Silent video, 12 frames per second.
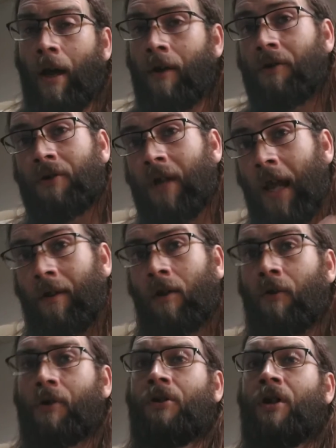I understand the
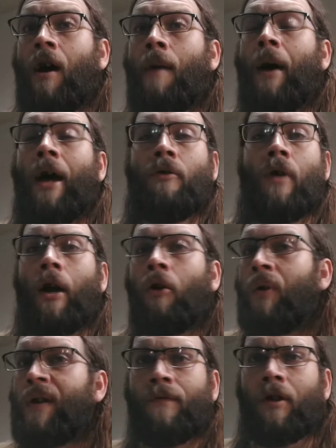clerk's job. I do
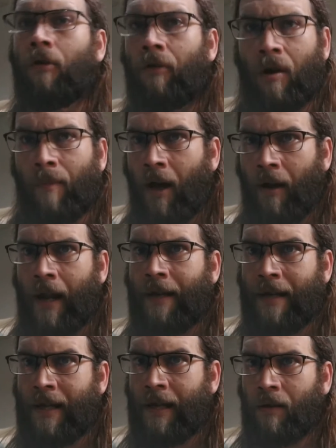not grief the clerk about
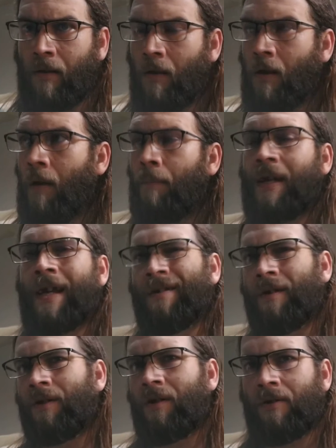ID
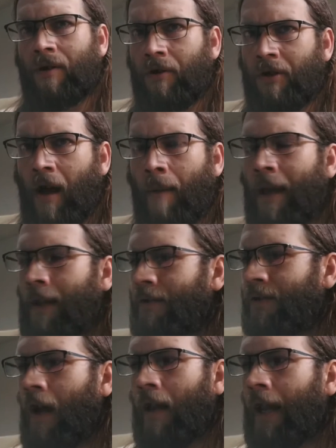because it's just their job. And
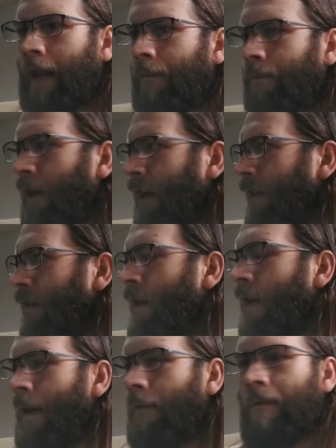it's not like a freaking
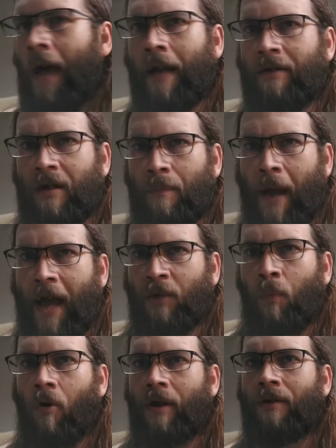vaccine
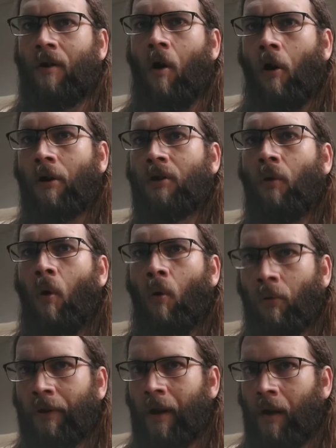passport. It's an are you
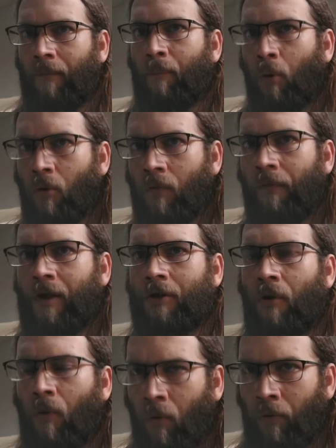old enough? Prove
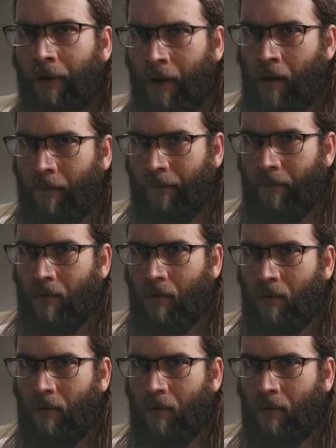that you're old enough.